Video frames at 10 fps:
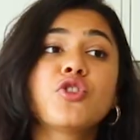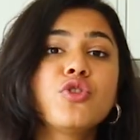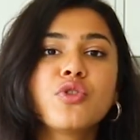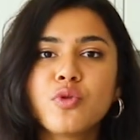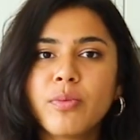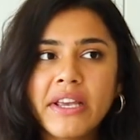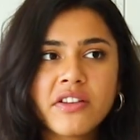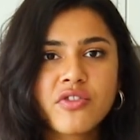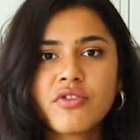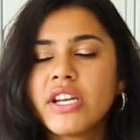choux
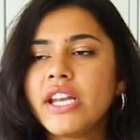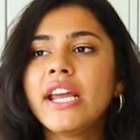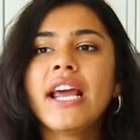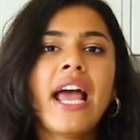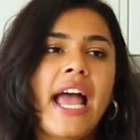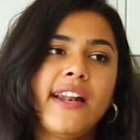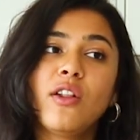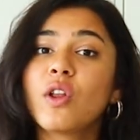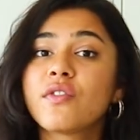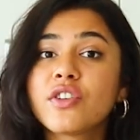pastry, and a
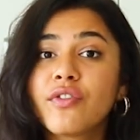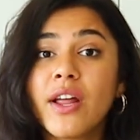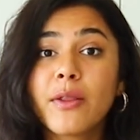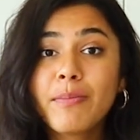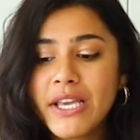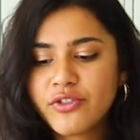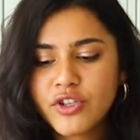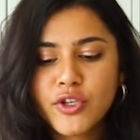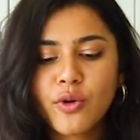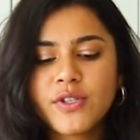lot of different other
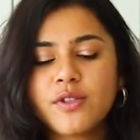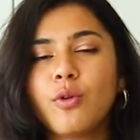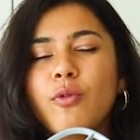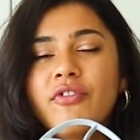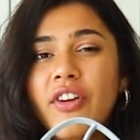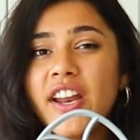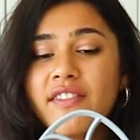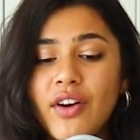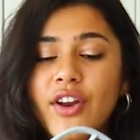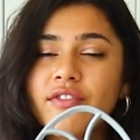pastry doughs. So
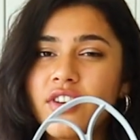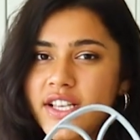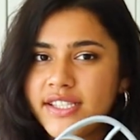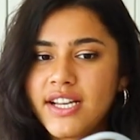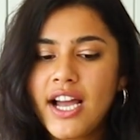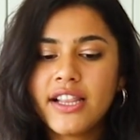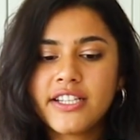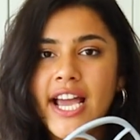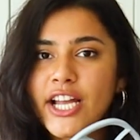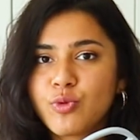very versatile
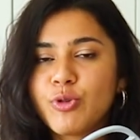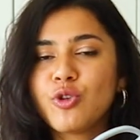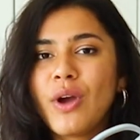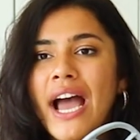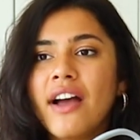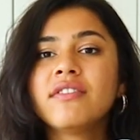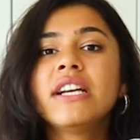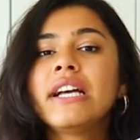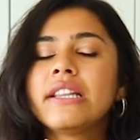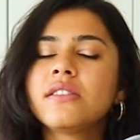attachment to have.
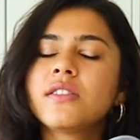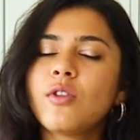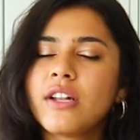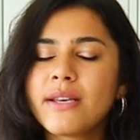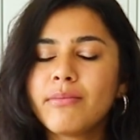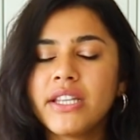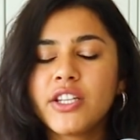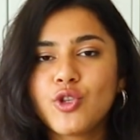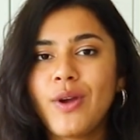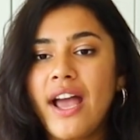This is not something
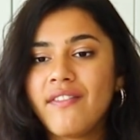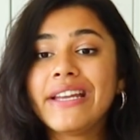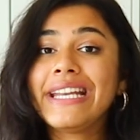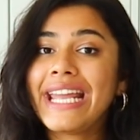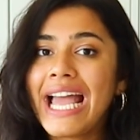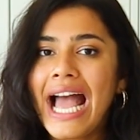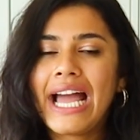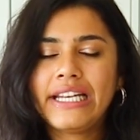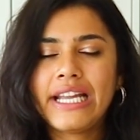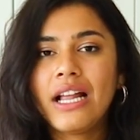that you have in a
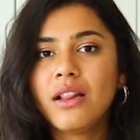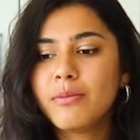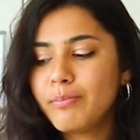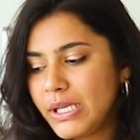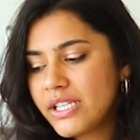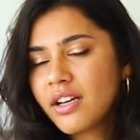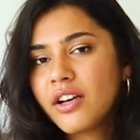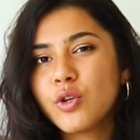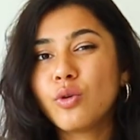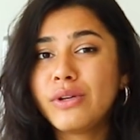handheld
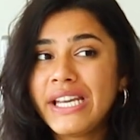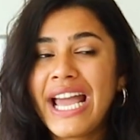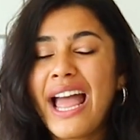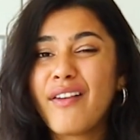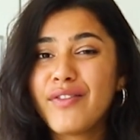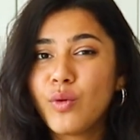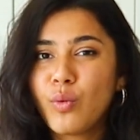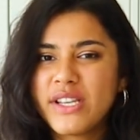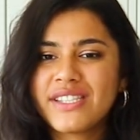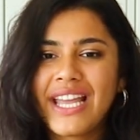beater. You only have the
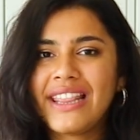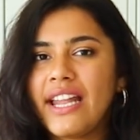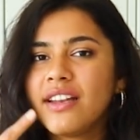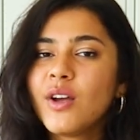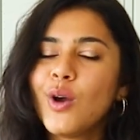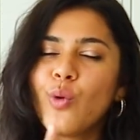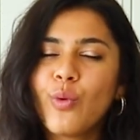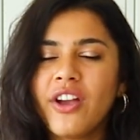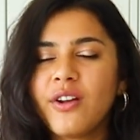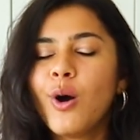whisk and that
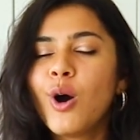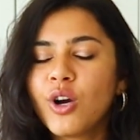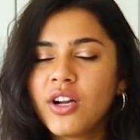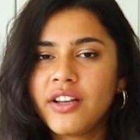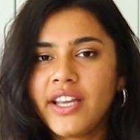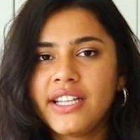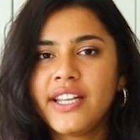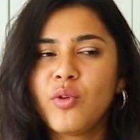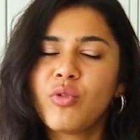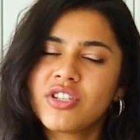weird hook looking
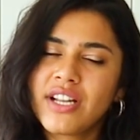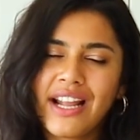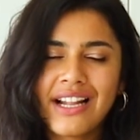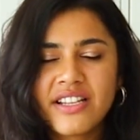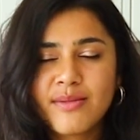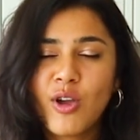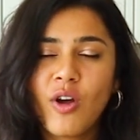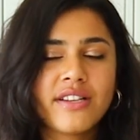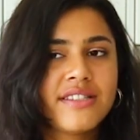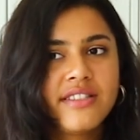thing, which, like, let's be
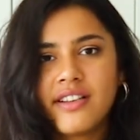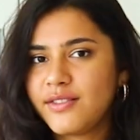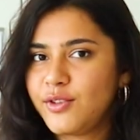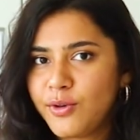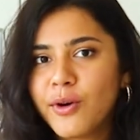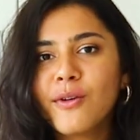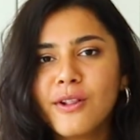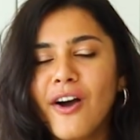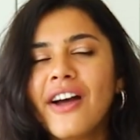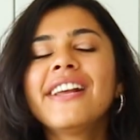honest, doesn't do a whole
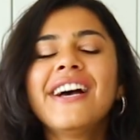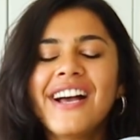lot.